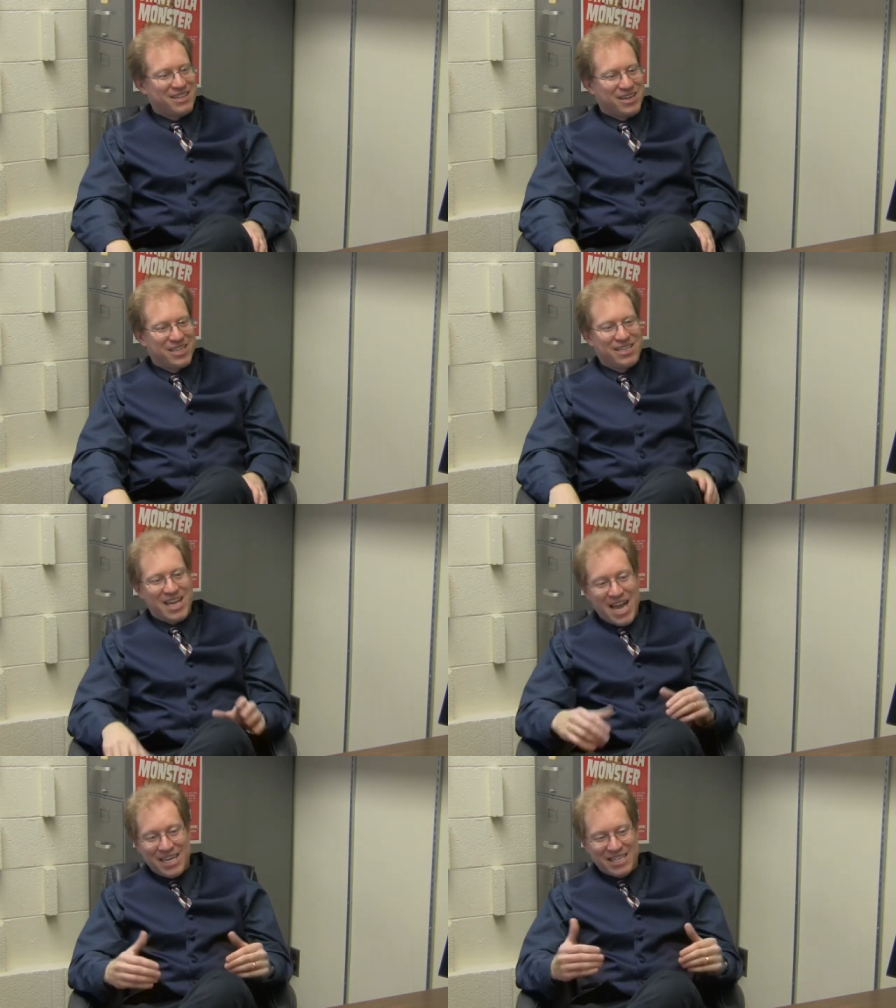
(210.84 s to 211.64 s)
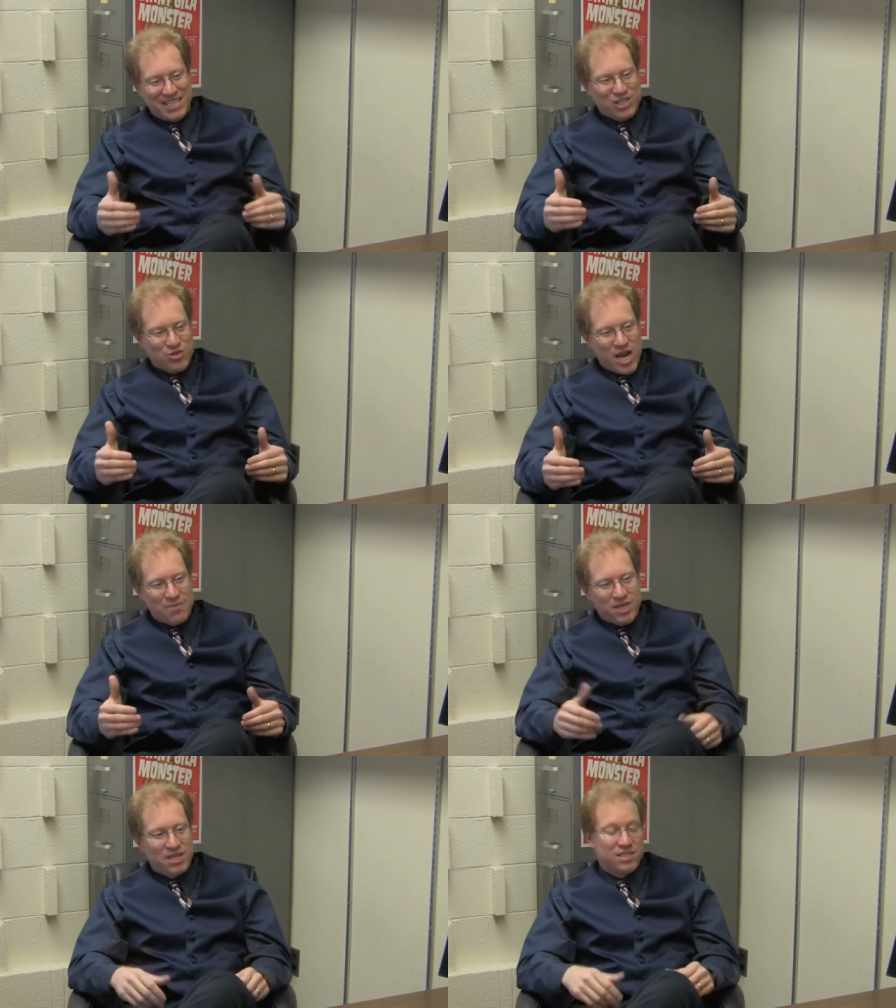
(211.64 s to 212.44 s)
I can kind of
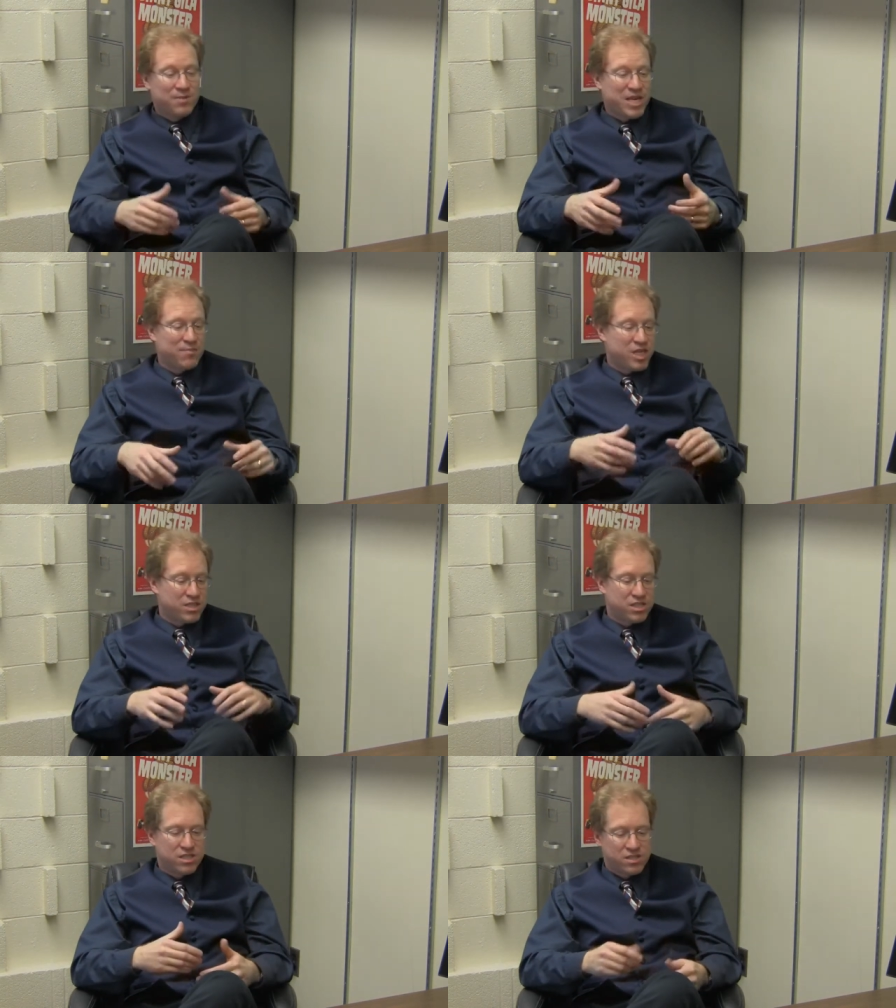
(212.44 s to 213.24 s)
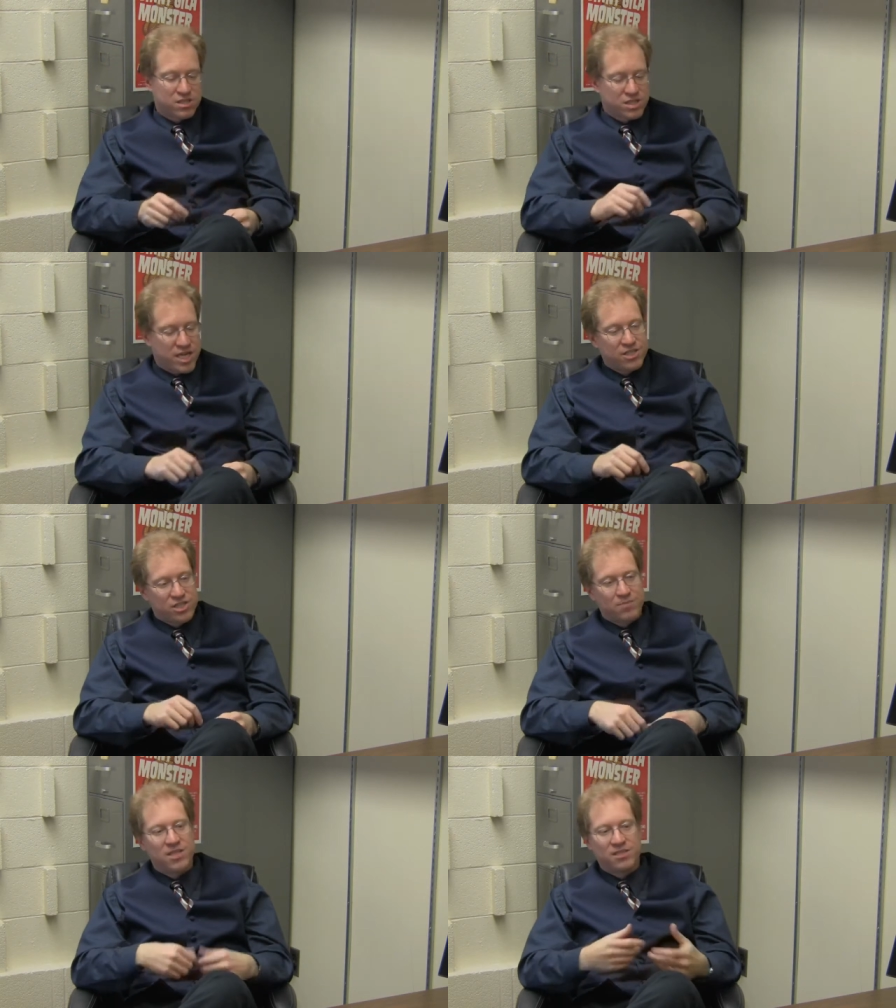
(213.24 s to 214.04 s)
describe it. And sometimes I'll just sketch
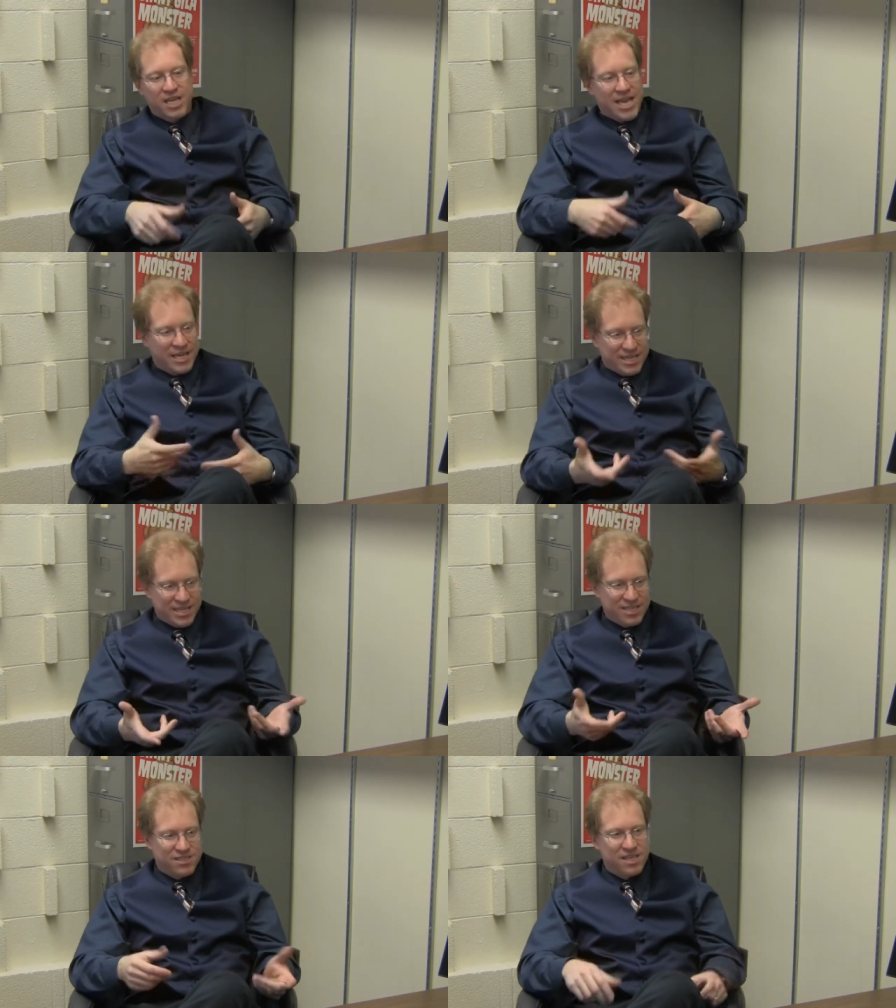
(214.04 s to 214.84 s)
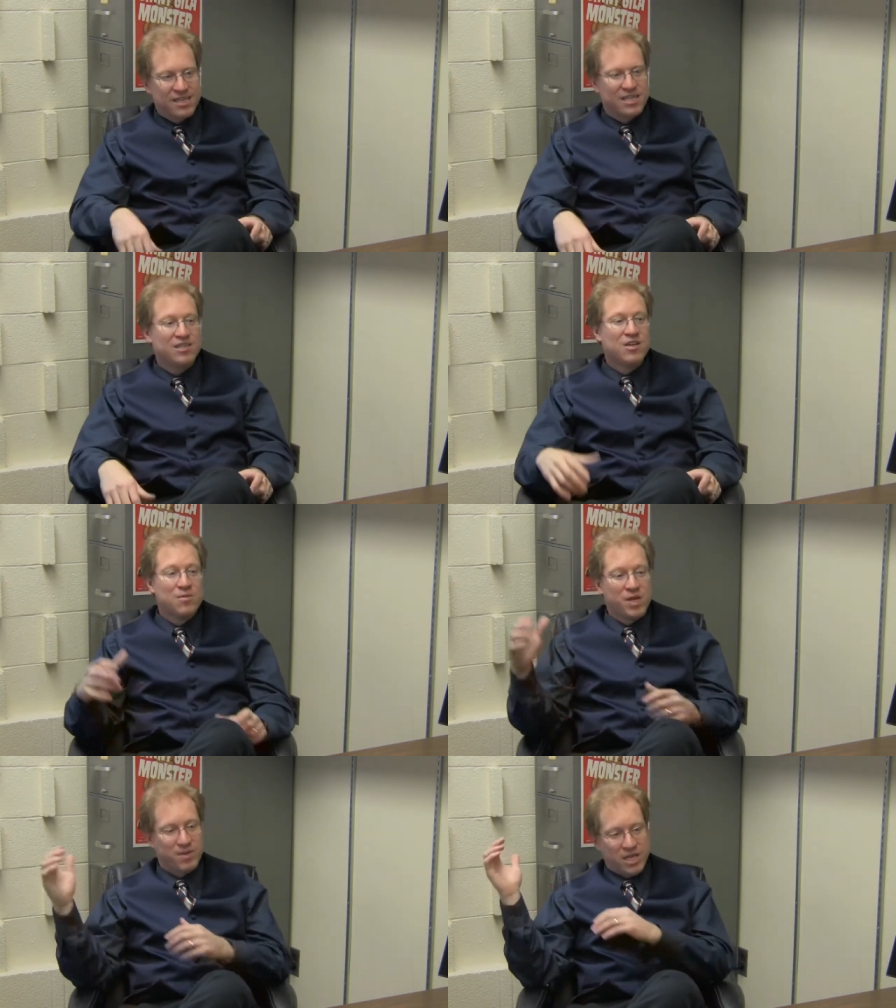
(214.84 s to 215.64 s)
something, scan it in, and send it.
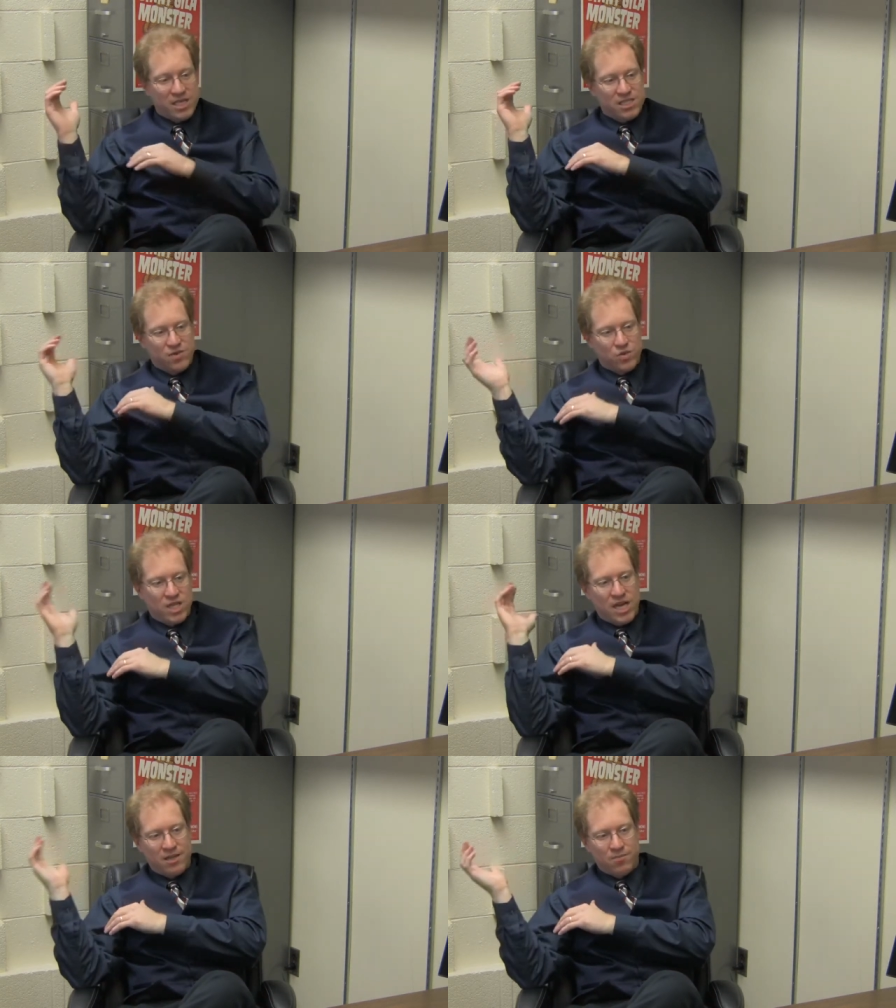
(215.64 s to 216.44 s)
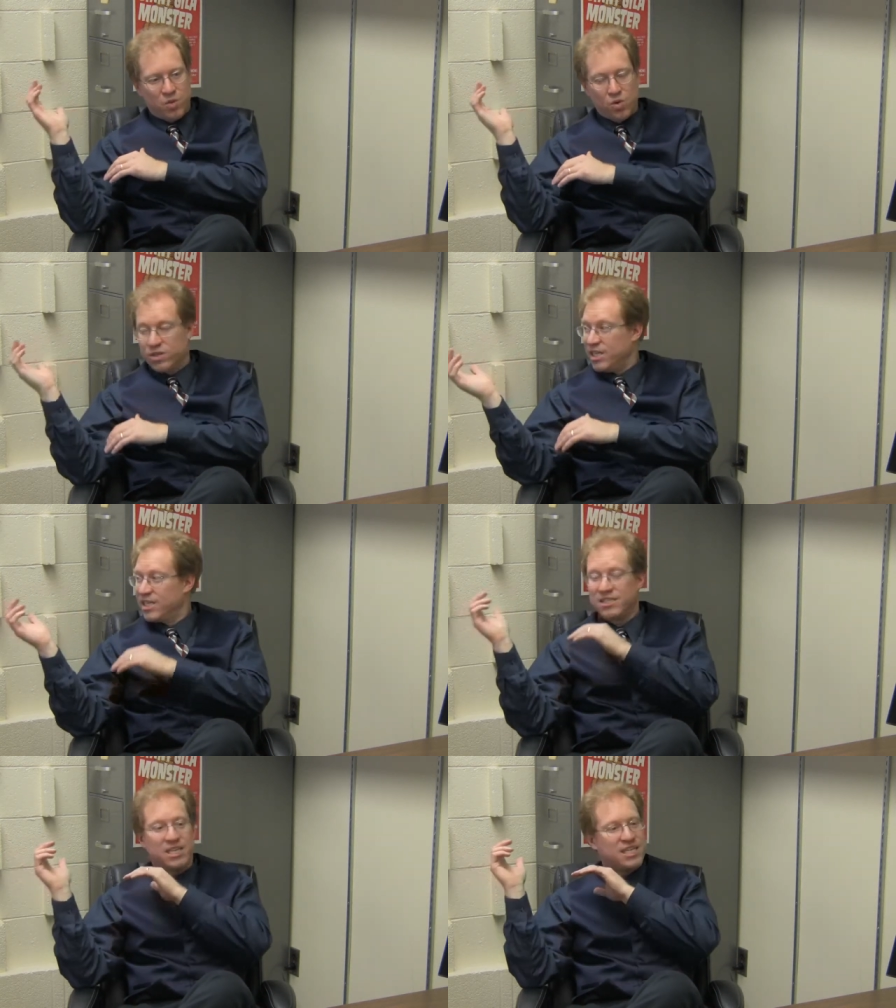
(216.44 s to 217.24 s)
But it'd be nice if it was on the board and they
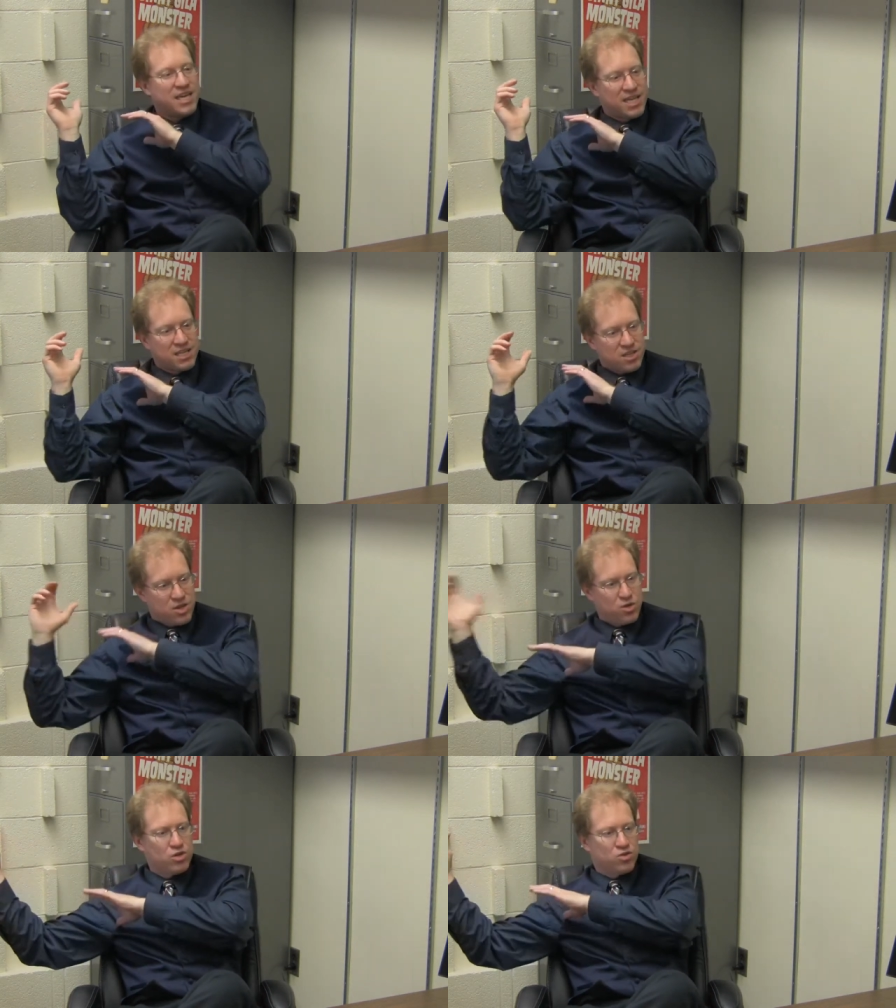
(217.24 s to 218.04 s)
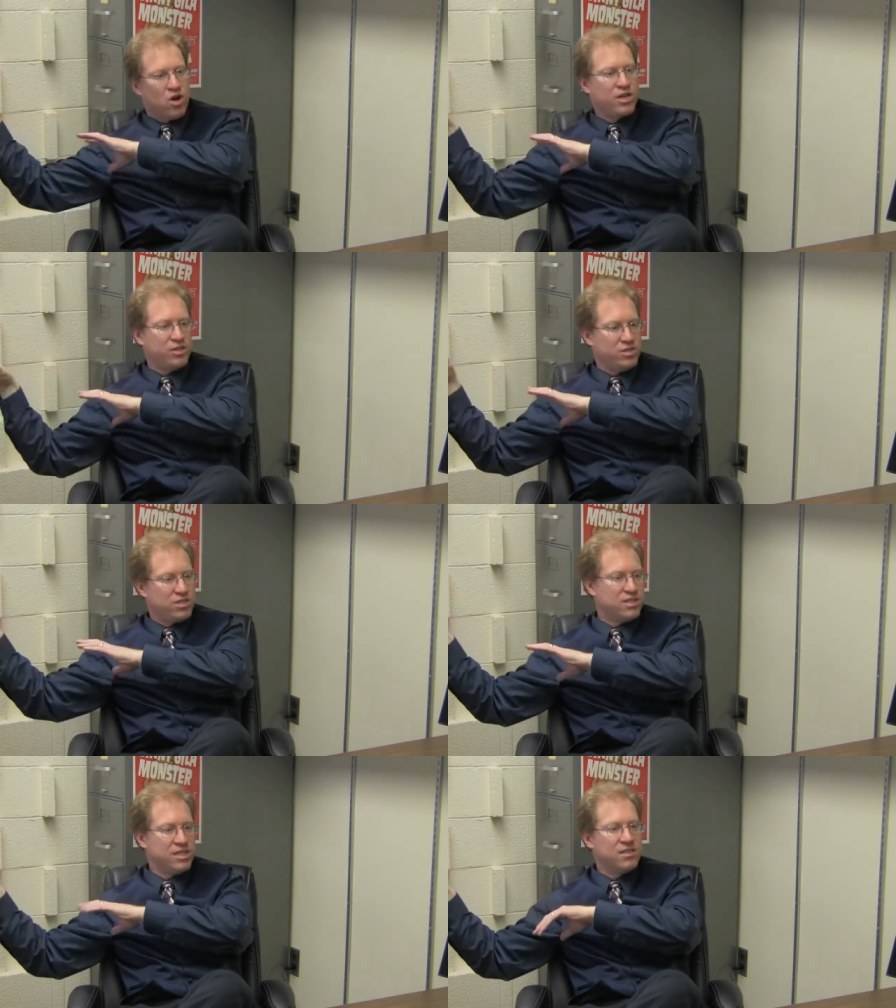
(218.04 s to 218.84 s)
can say, yeah, that third drawing you
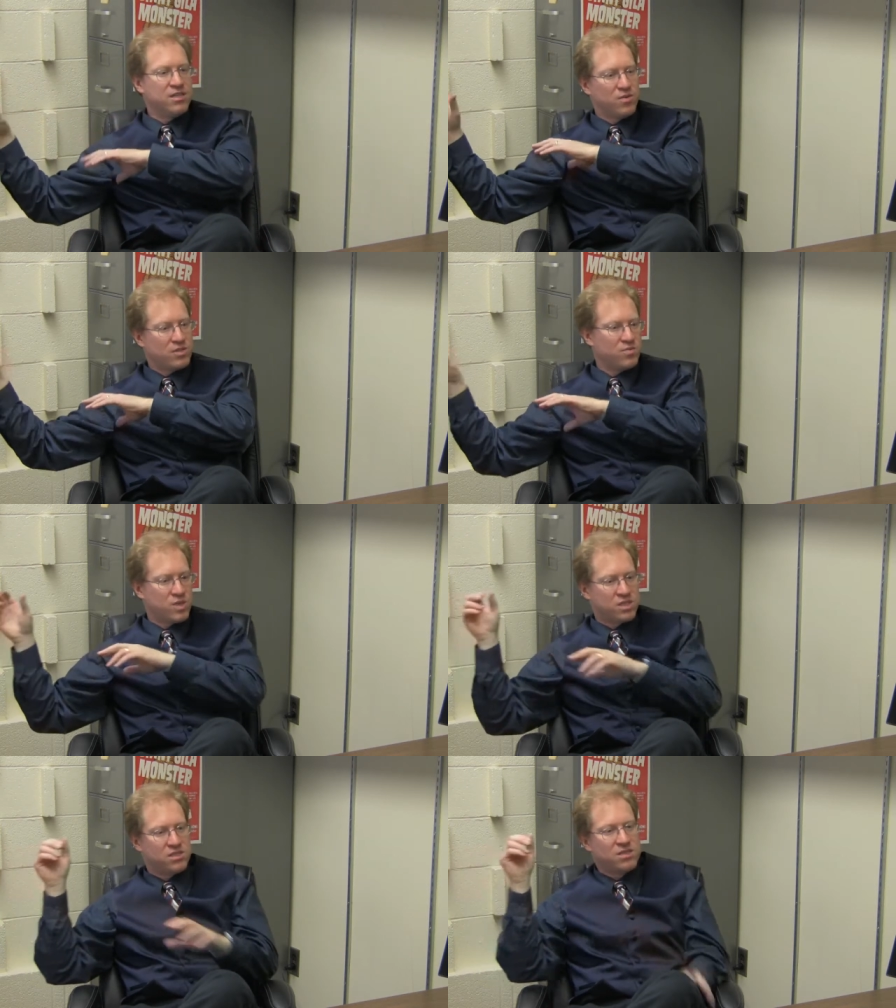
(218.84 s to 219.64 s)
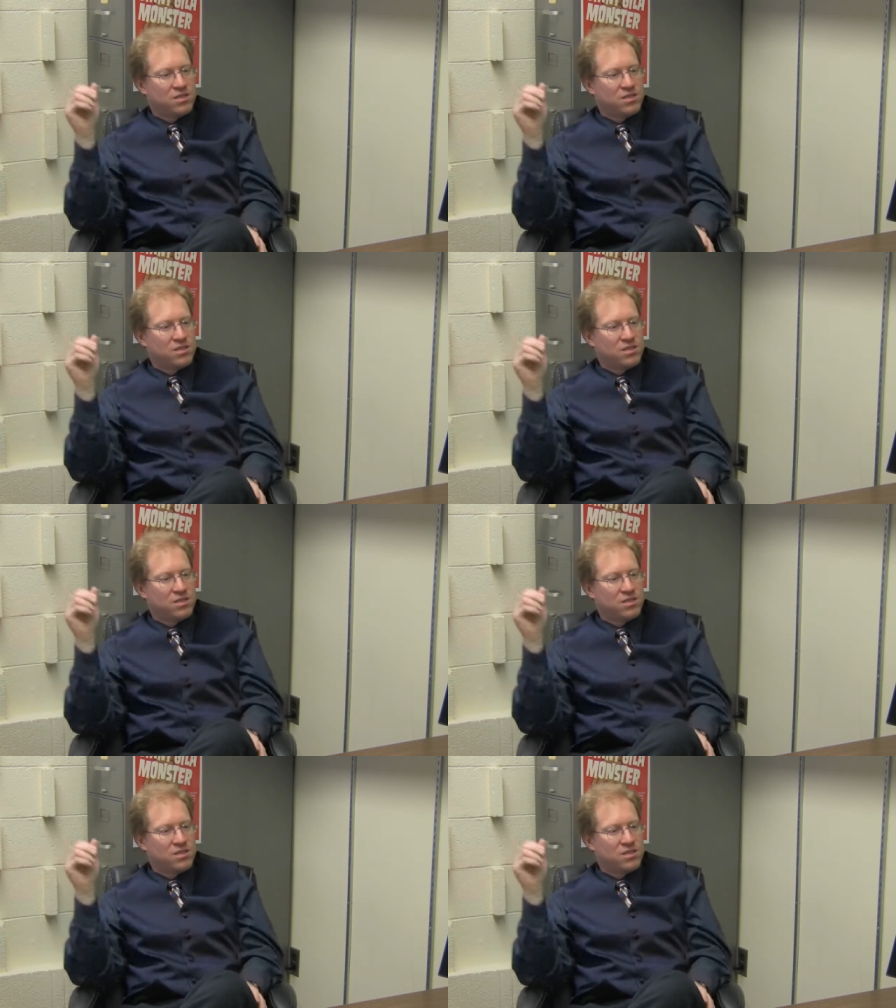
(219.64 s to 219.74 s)
just did, what's